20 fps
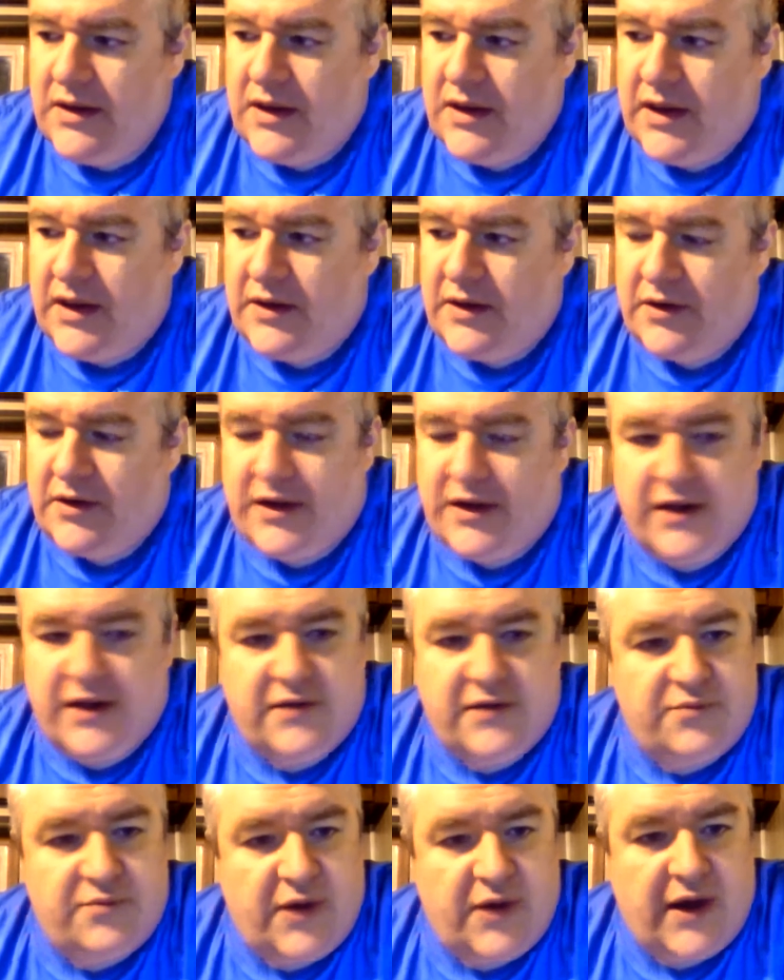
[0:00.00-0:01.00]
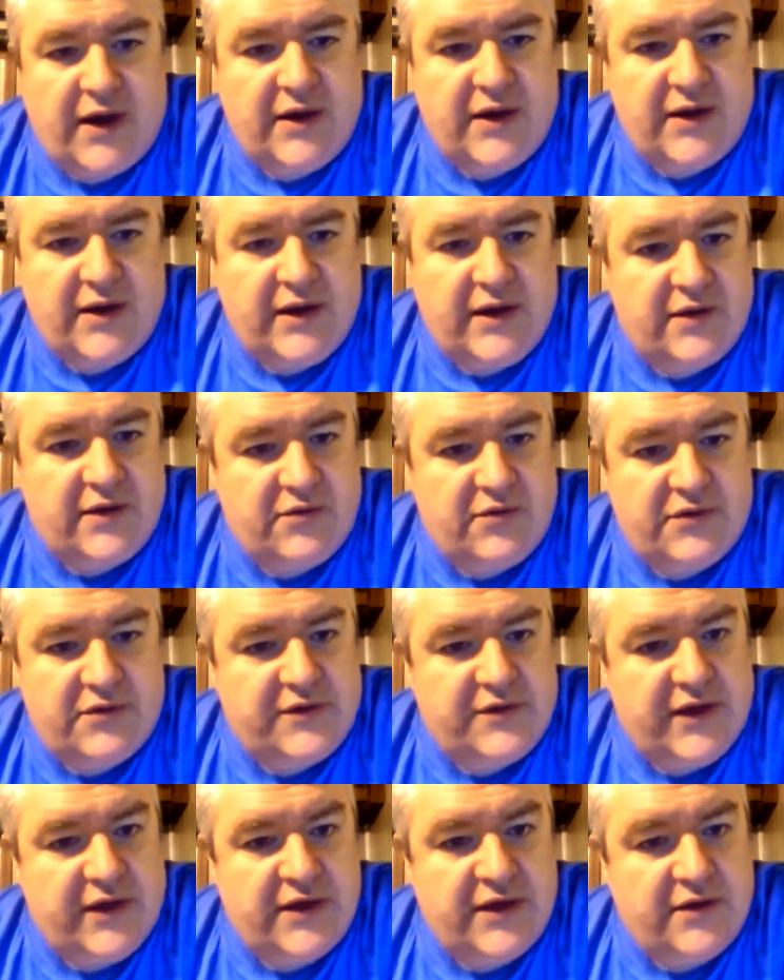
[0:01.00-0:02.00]
and their kids Bradley and
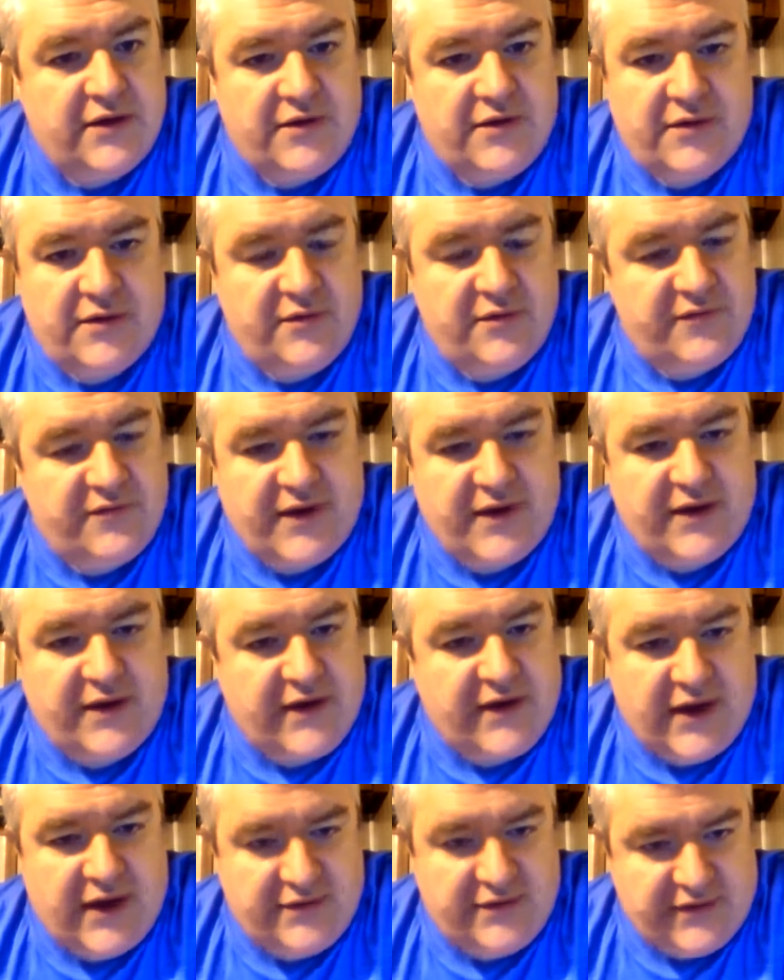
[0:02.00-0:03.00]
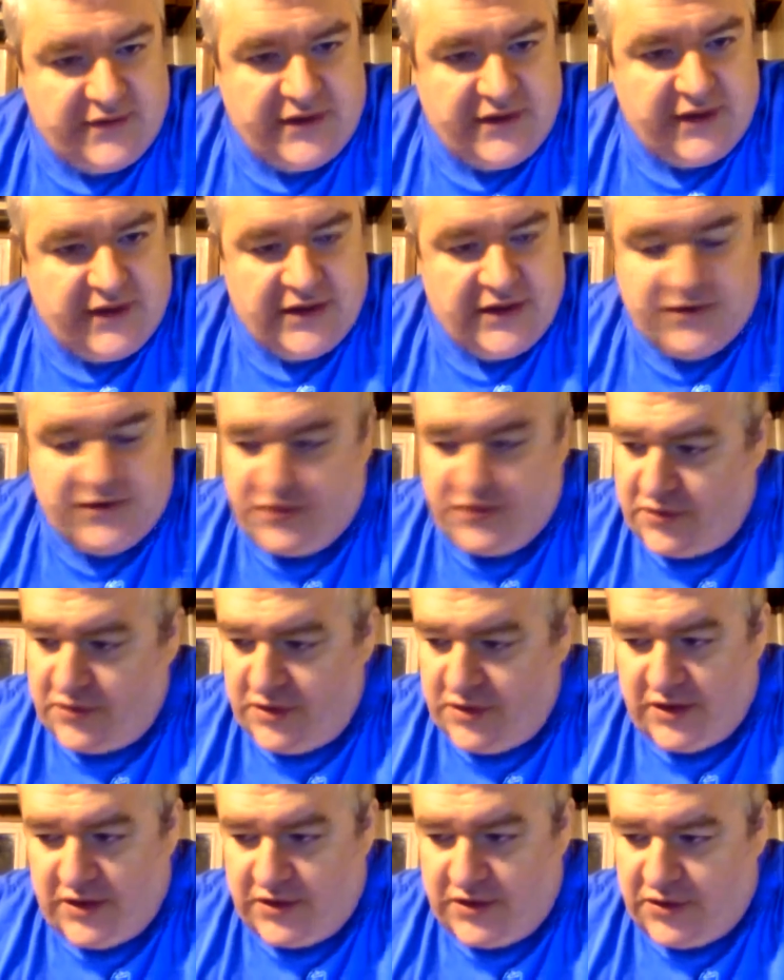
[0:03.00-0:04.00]
Christina, fantastic kids,
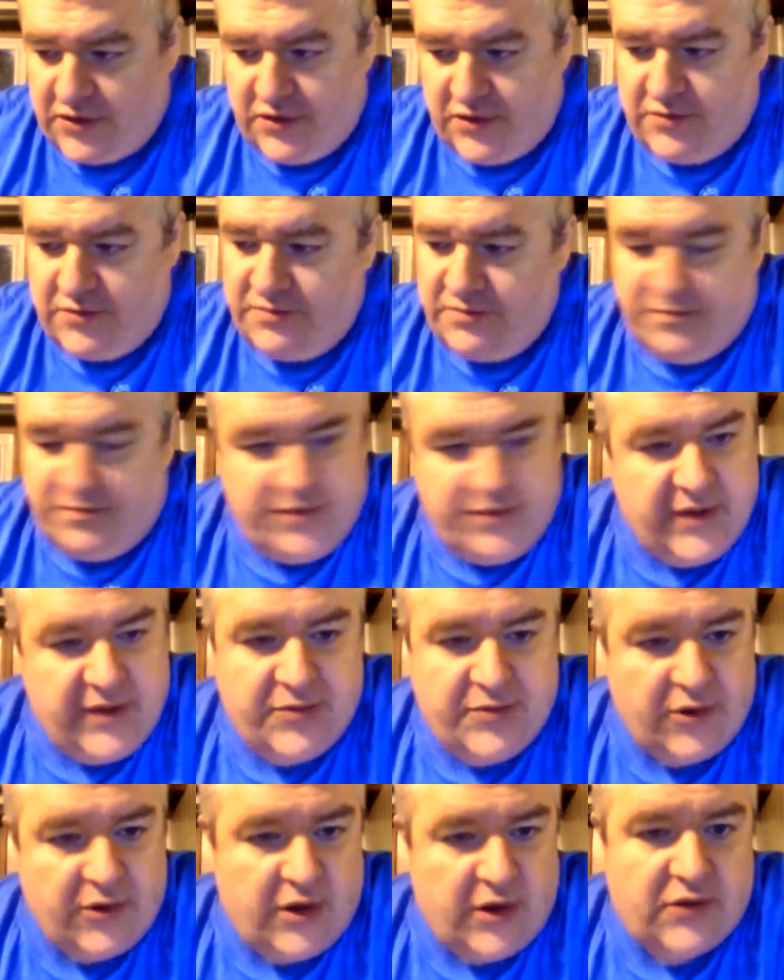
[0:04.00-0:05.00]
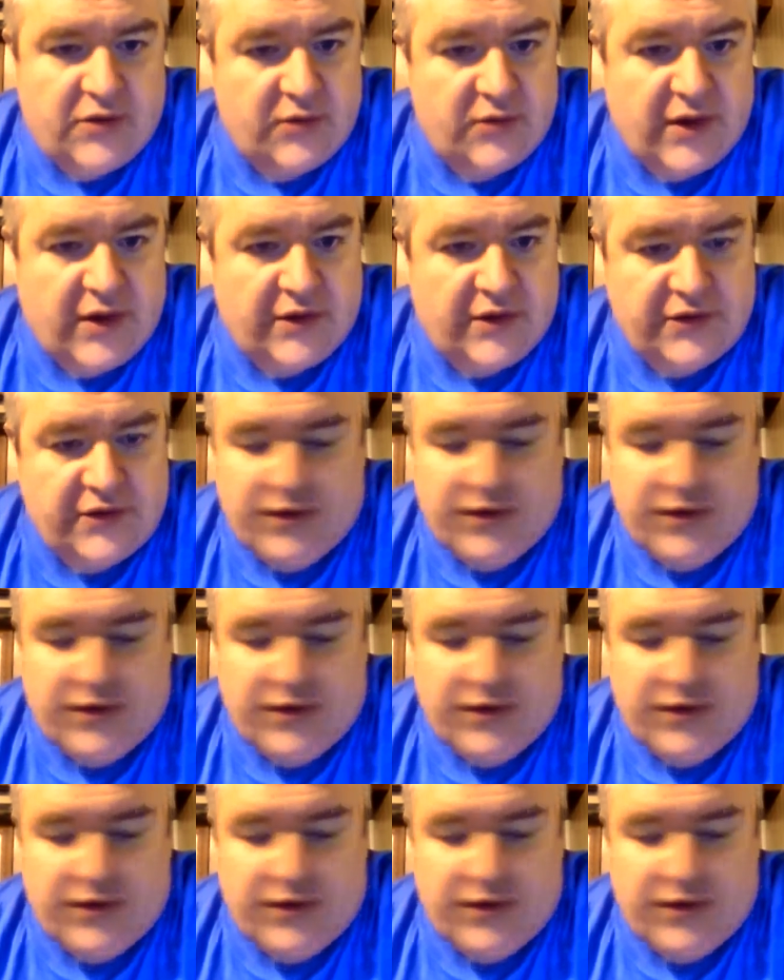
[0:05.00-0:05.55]
good, good people all around.